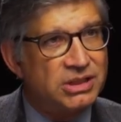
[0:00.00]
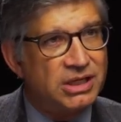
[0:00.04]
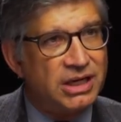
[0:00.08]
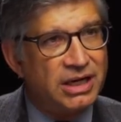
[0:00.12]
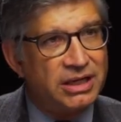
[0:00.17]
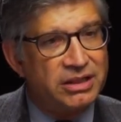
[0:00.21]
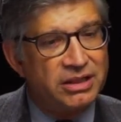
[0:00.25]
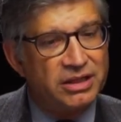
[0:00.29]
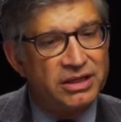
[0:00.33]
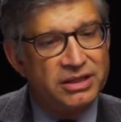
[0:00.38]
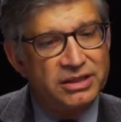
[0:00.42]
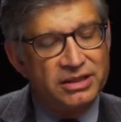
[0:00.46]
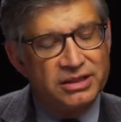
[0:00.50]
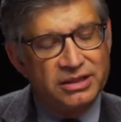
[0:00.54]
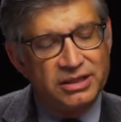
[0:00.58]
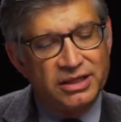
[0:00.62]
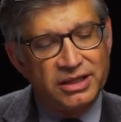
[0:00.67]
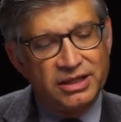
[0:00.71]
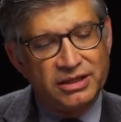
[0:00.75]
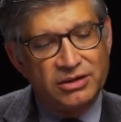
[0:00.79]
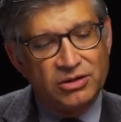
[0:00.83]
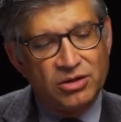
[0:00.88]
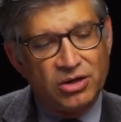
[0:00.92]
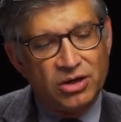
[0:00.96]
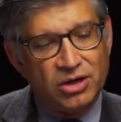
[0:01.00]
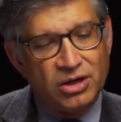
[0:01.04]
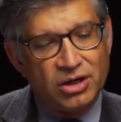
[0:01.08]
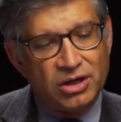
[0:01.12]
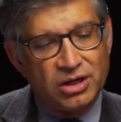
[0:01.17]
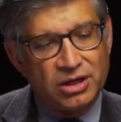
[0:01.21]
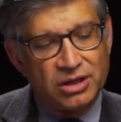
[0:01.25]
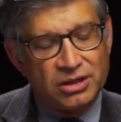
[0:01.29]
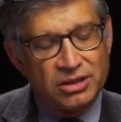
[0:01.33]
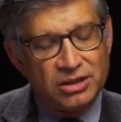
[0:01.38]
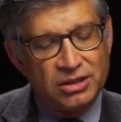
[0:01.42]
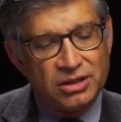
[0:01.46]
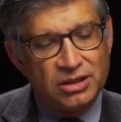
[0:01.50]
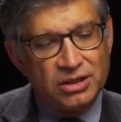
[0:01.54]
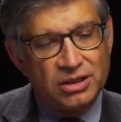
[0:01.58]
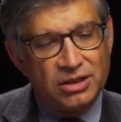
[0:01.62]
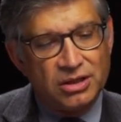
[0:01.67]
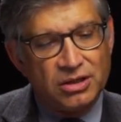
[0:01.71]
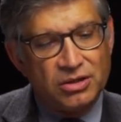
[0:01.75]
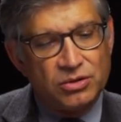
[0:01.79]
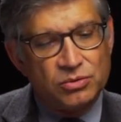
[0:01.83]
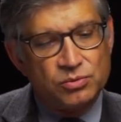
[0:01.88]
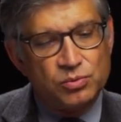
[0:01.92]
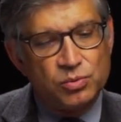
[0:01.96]
I think that there are
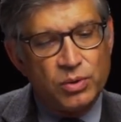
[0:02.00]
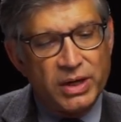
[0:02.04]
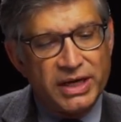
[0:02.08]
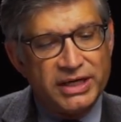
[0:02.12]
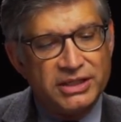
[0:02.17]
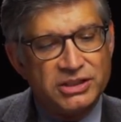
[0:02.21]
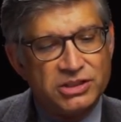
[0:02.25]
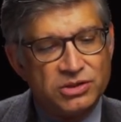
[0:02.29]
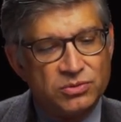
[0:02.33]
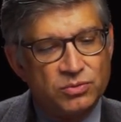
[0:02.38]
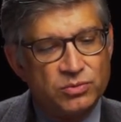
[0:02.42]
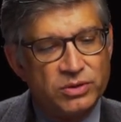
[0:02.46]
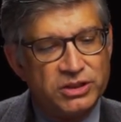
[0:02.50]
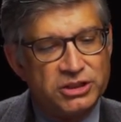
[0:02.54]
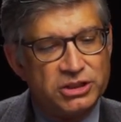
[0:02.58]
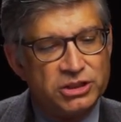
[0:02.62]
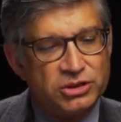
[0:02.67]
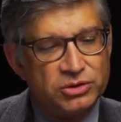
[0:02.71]
ways in which